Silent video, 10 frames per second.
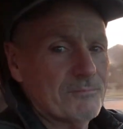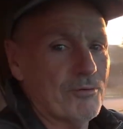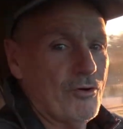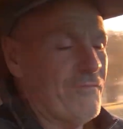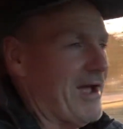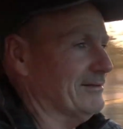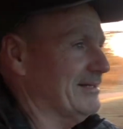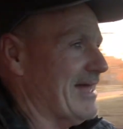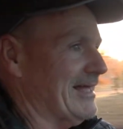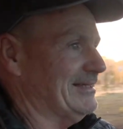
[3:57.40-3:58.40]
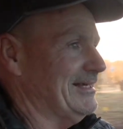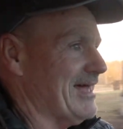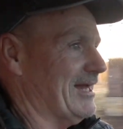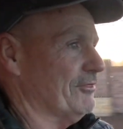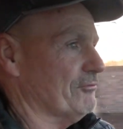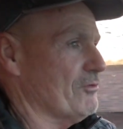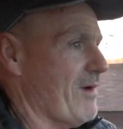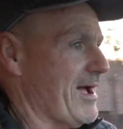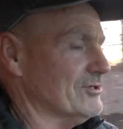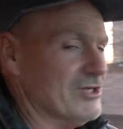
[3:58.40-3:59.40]
Prove out the 1993
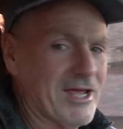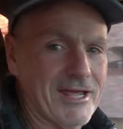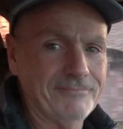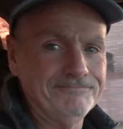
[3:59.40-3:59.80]
YJ,